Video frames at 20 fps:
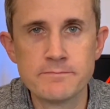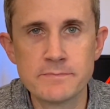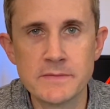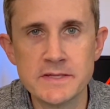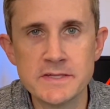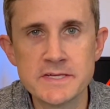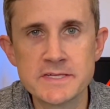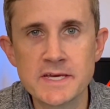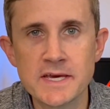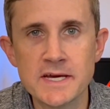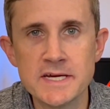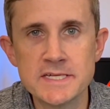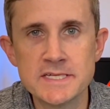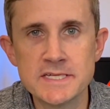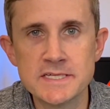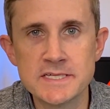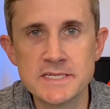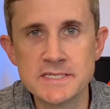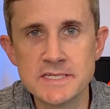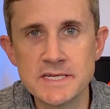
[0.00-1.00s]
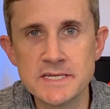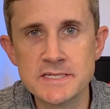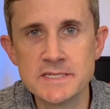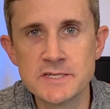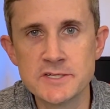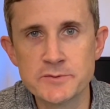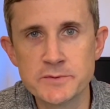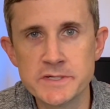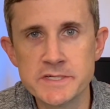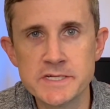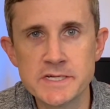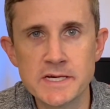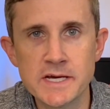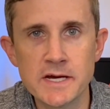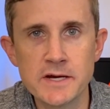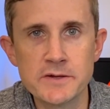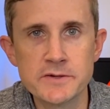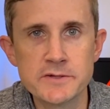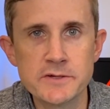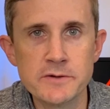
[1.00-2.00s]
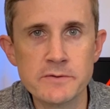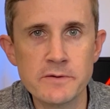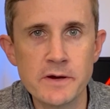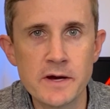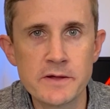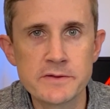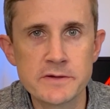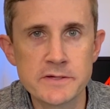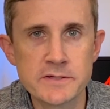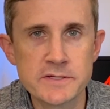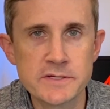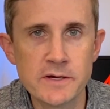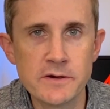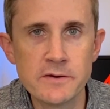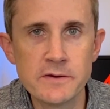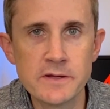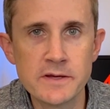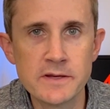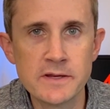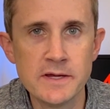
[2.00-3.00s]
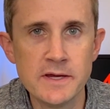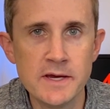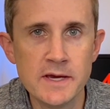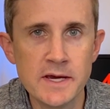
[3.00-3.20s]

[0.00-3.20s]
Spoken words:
In this case, it's as easy as reaching out to your Roth custodian